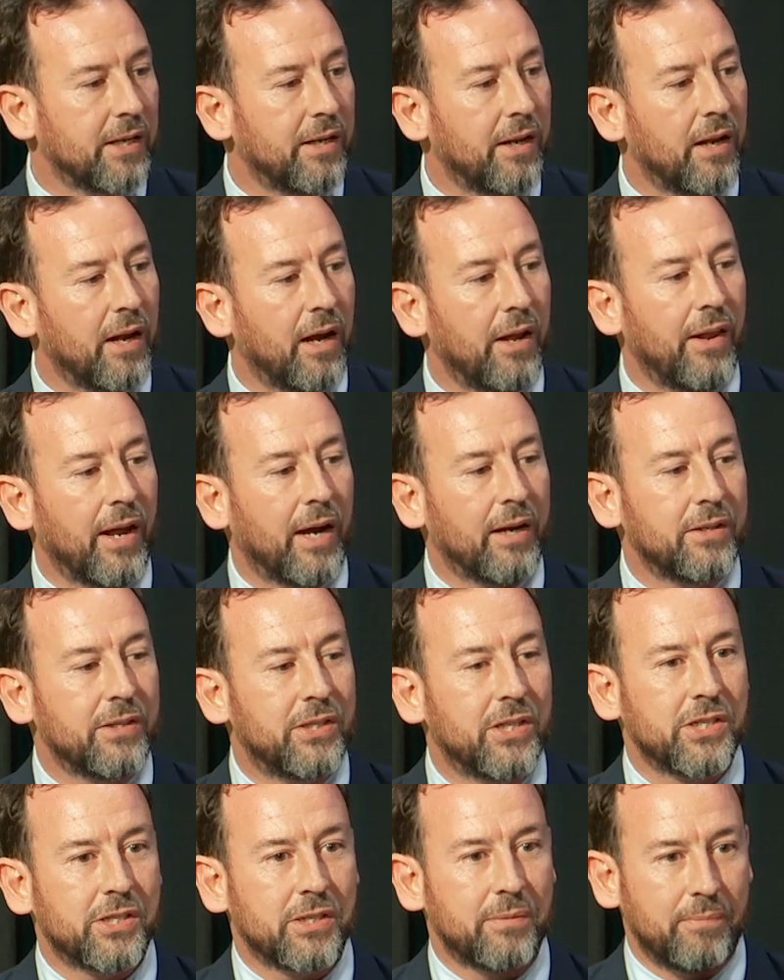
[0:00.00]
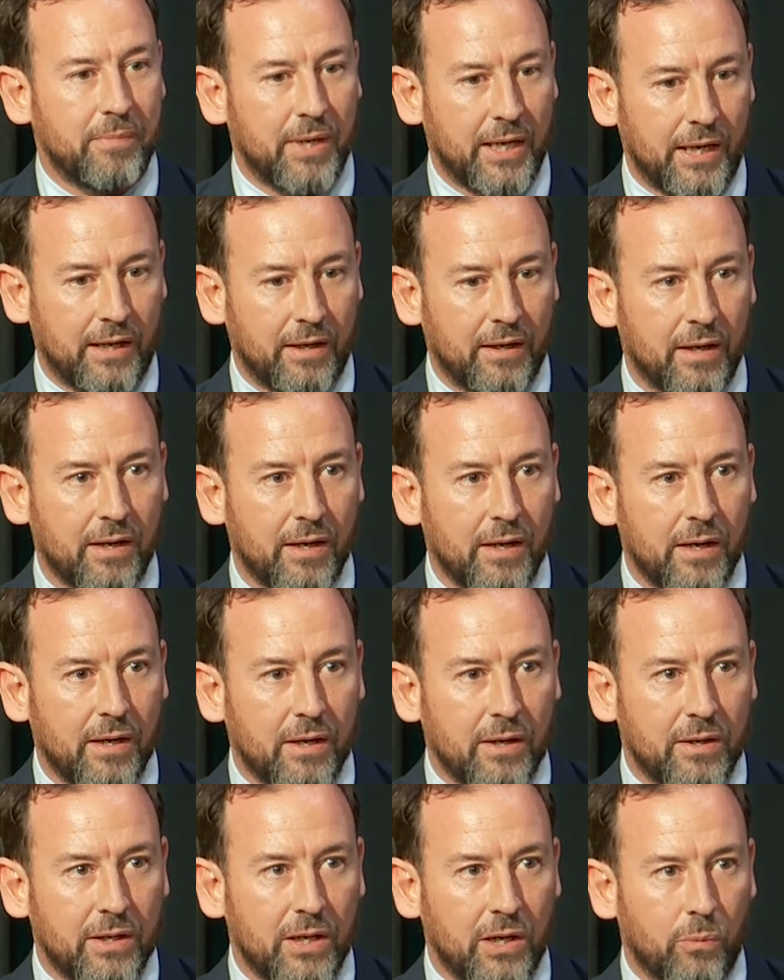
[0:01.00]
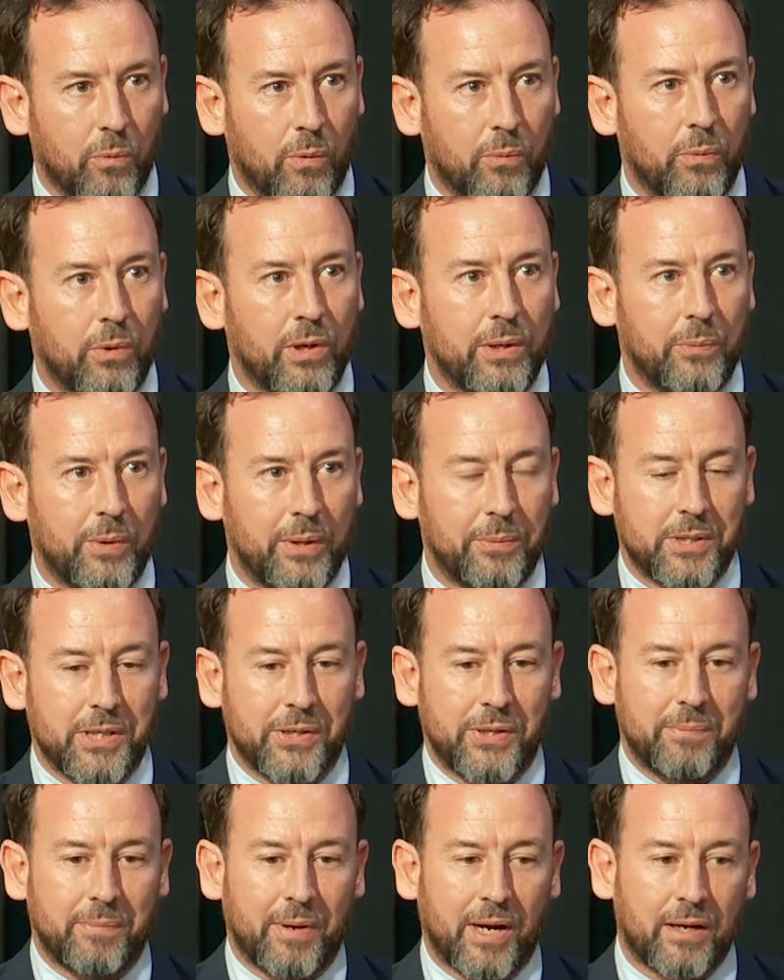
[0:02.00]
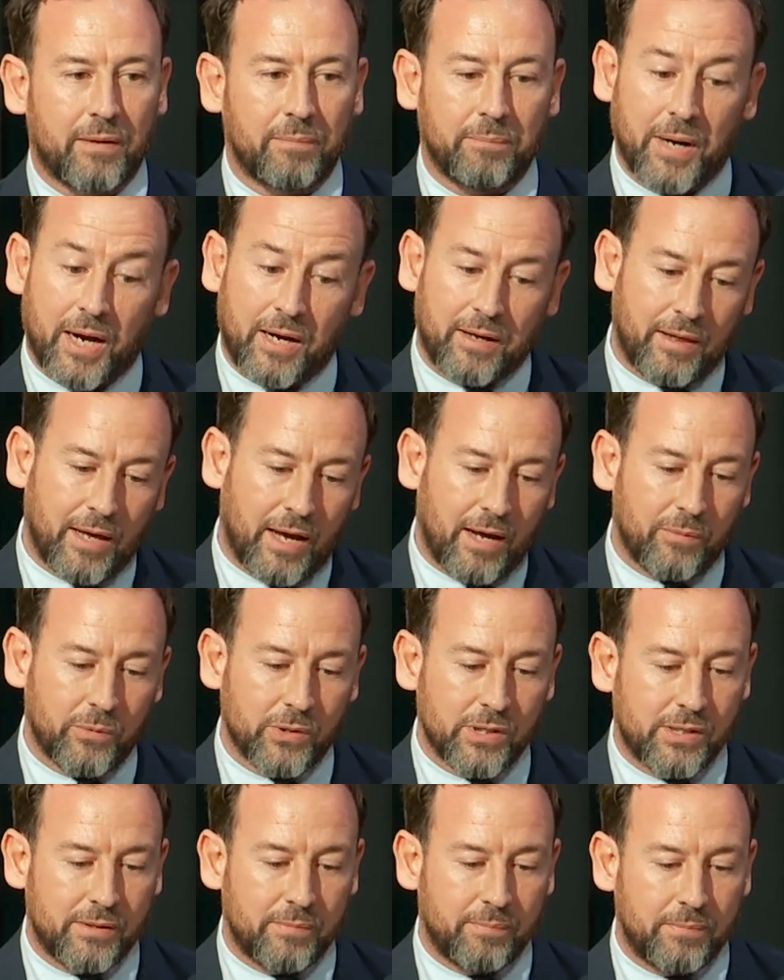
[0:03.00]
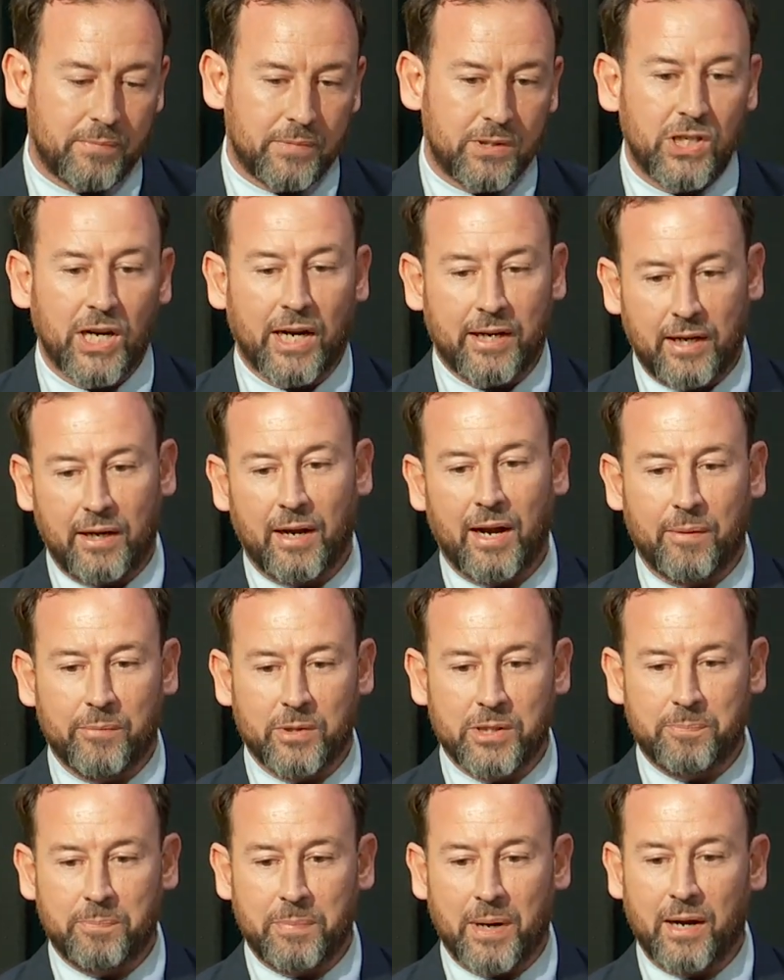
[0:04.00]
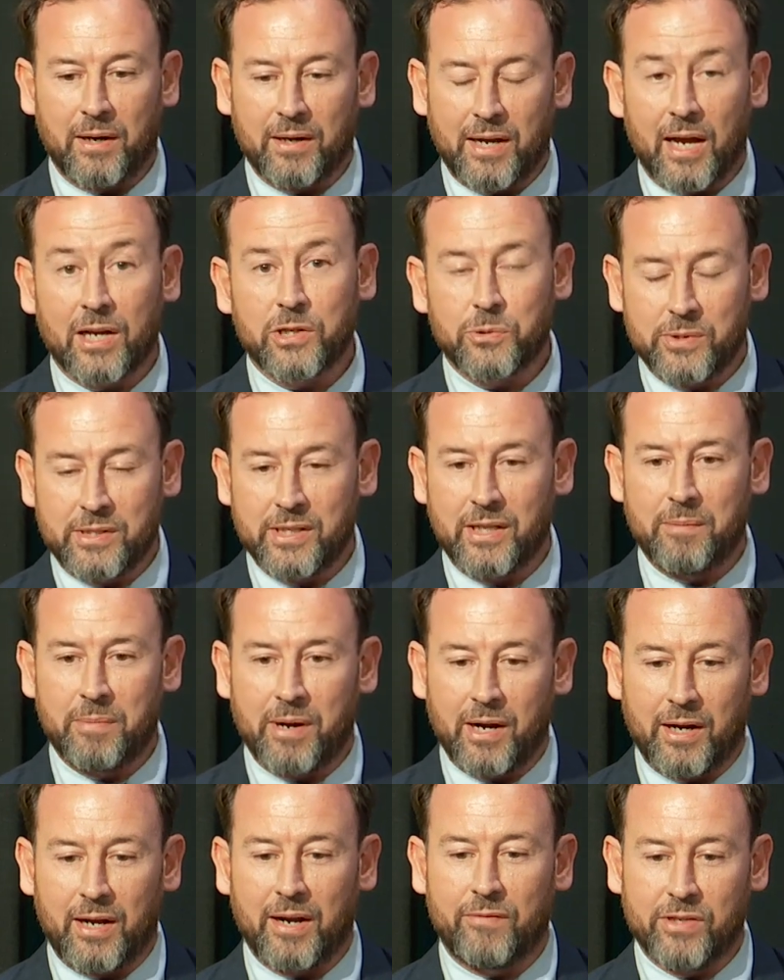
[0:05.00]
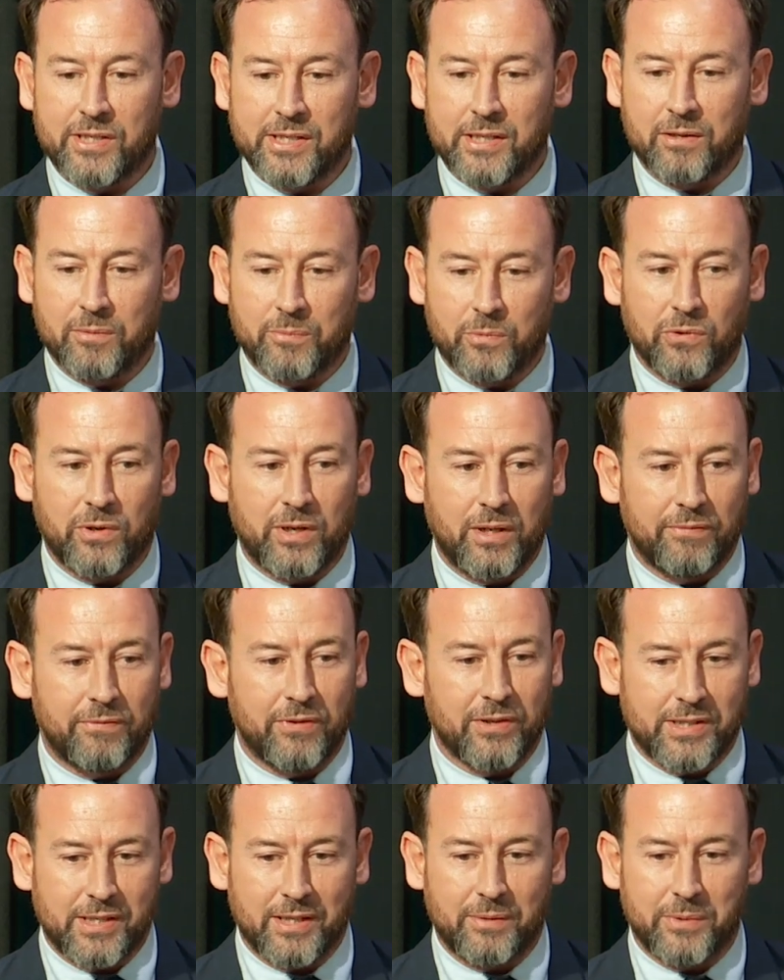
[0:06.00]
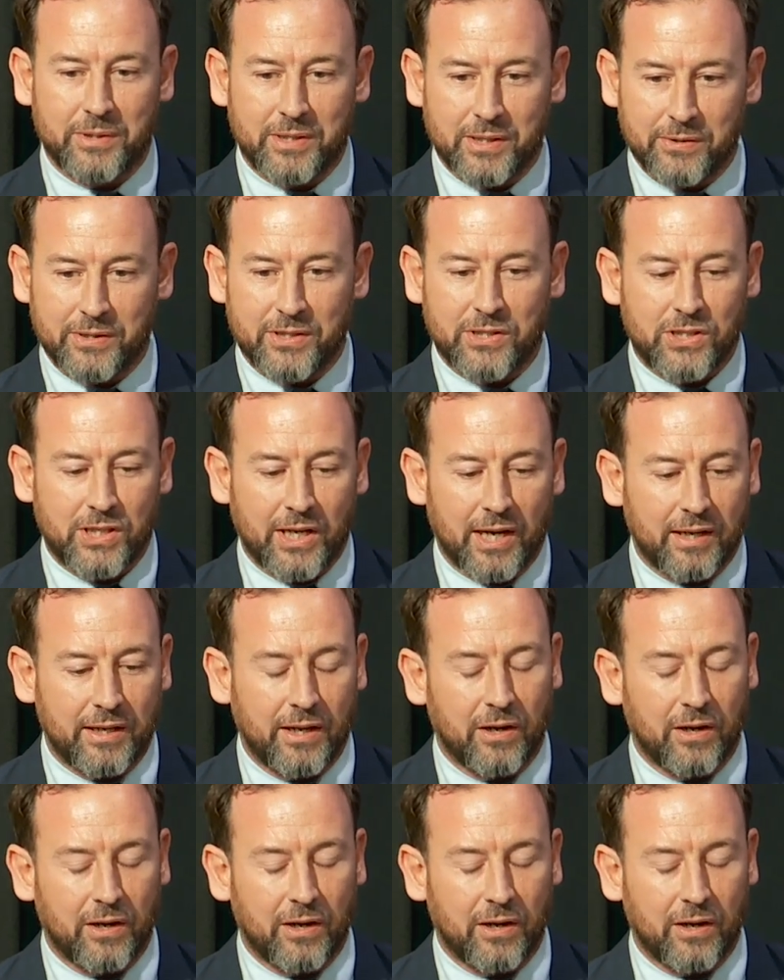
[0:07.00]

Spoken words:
And that doesn't mean, you know, what we were doing back then was checking how much bank cash was in the bank every single morning. The first thing we do is check.